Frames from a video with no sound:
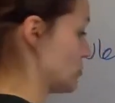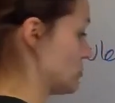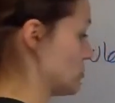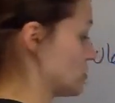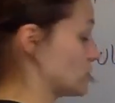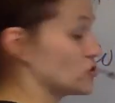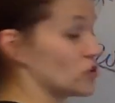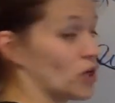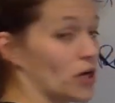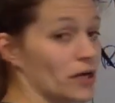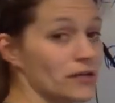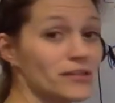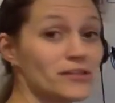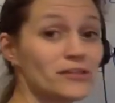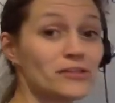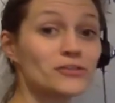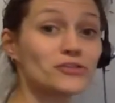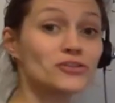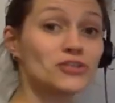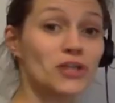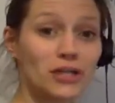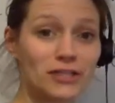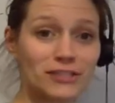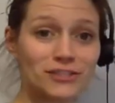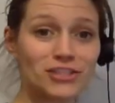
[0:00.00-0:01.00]
there's
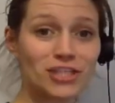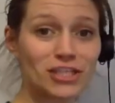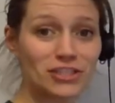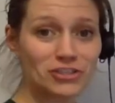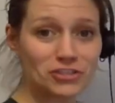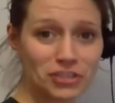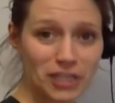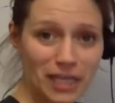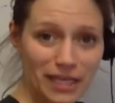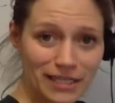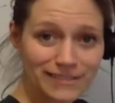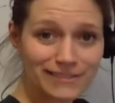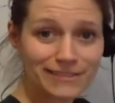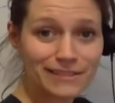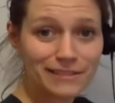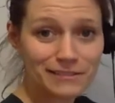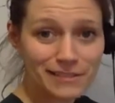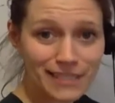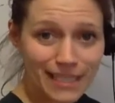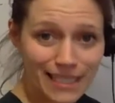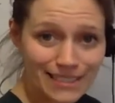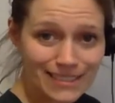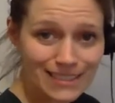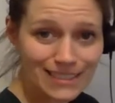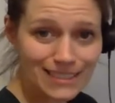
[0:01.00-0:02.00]
not a change in S. Delta
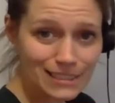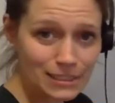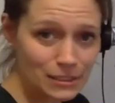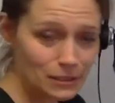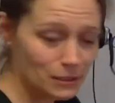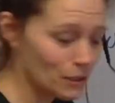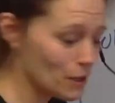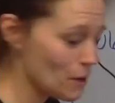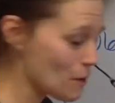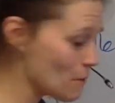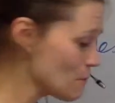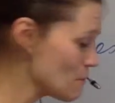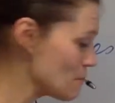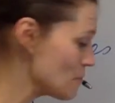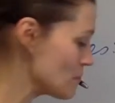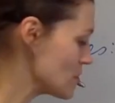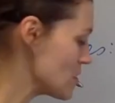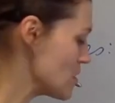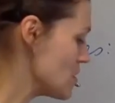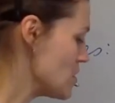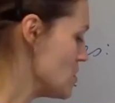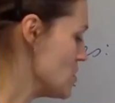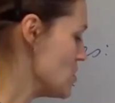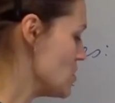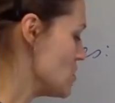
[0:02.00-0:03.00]
S is 0.
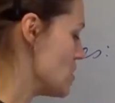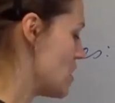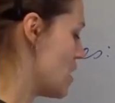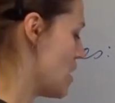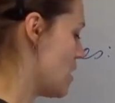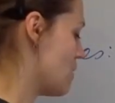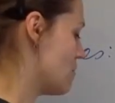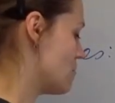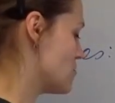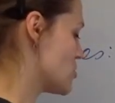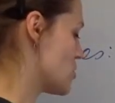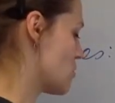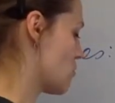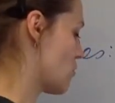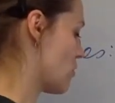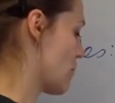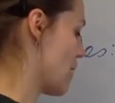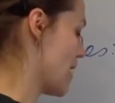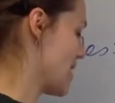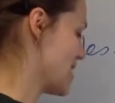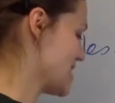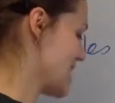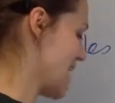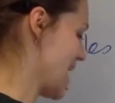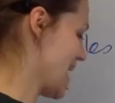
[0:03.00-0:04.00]
So we're
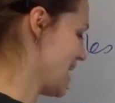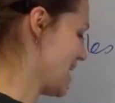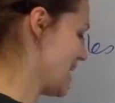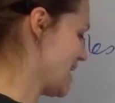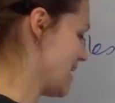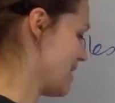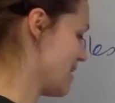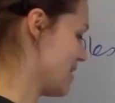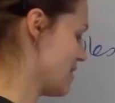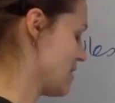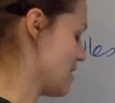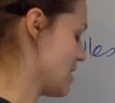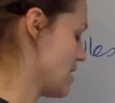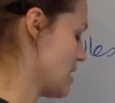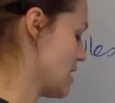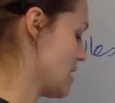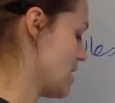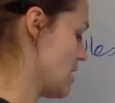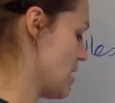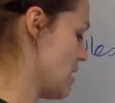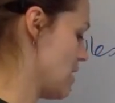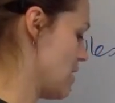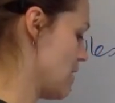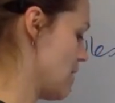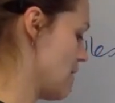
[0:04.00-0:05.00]
maintaining the
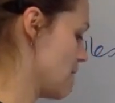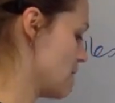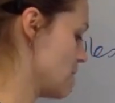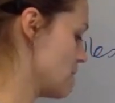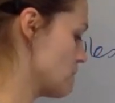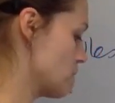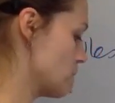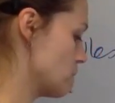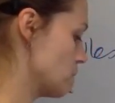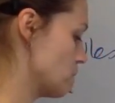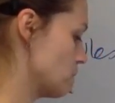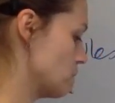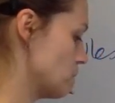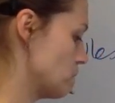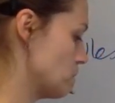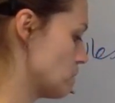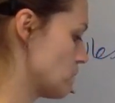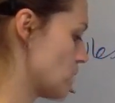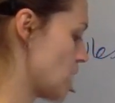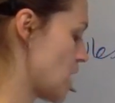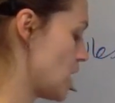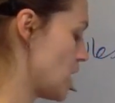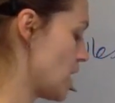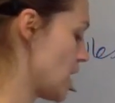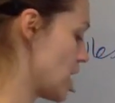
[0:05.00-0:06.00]

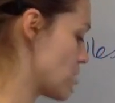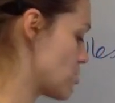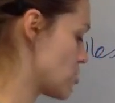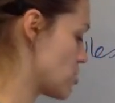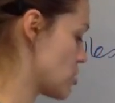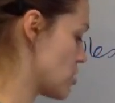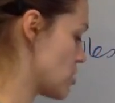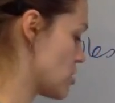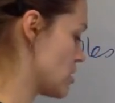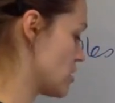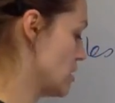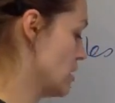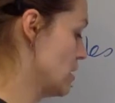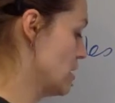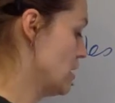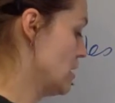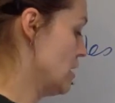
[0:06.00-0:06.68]
electron